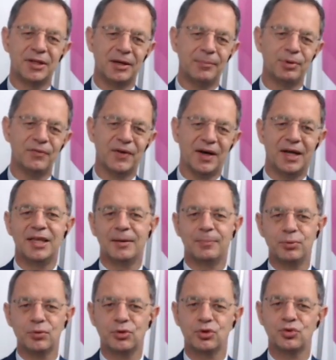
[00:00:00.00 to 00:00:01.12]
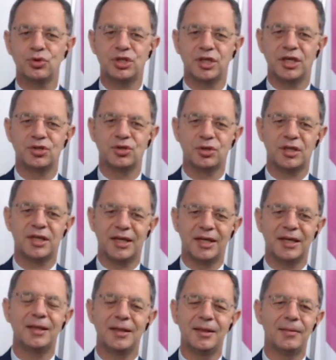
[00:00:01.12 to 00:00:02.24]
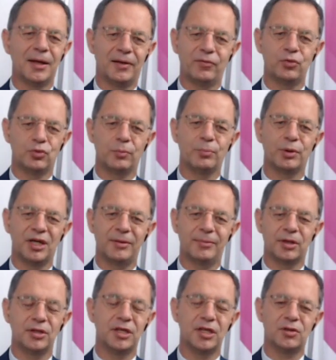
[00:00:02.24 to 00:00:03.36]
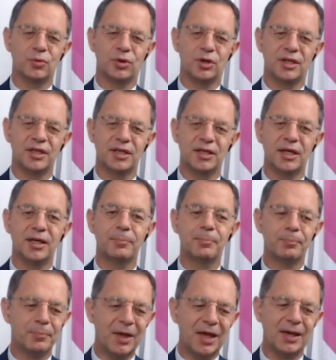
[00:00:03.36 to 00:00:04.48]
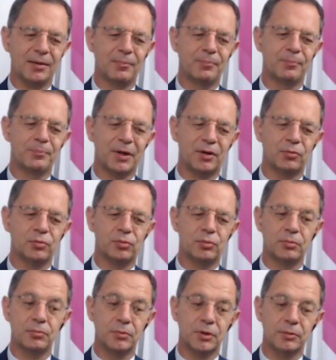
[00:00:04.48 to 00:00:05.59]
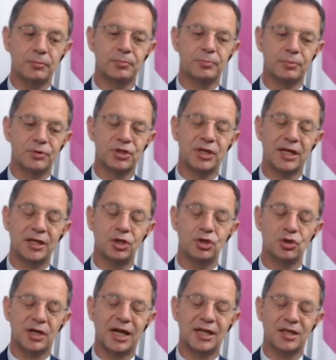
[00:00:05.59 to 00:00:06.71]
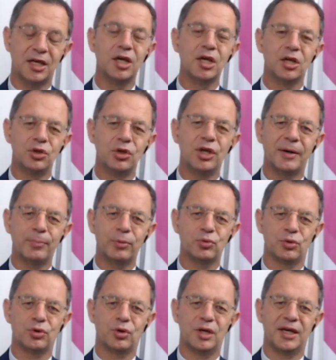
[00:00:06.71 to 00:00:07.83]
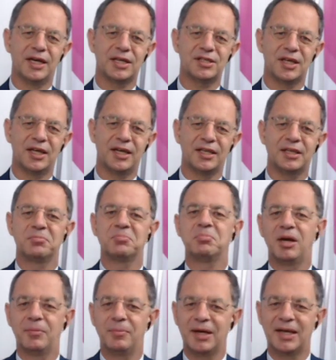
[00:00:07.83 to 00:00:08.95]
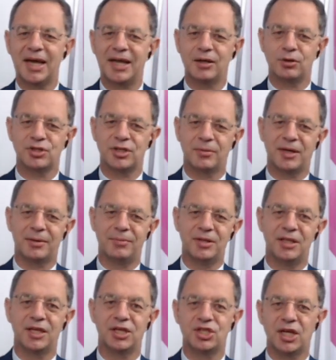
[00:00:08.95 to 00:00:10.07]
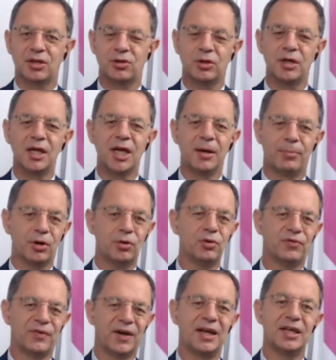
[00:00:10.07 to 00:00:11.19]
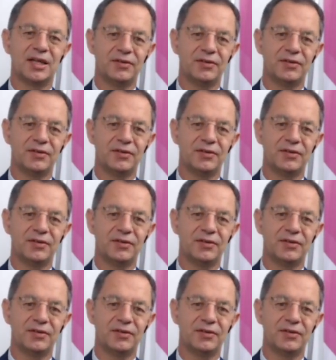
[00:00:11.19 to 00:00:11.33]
some time ago it happened to him that he had a network problem, a network failure. He had no internet connection for some days. Well, you think a mechanic is doing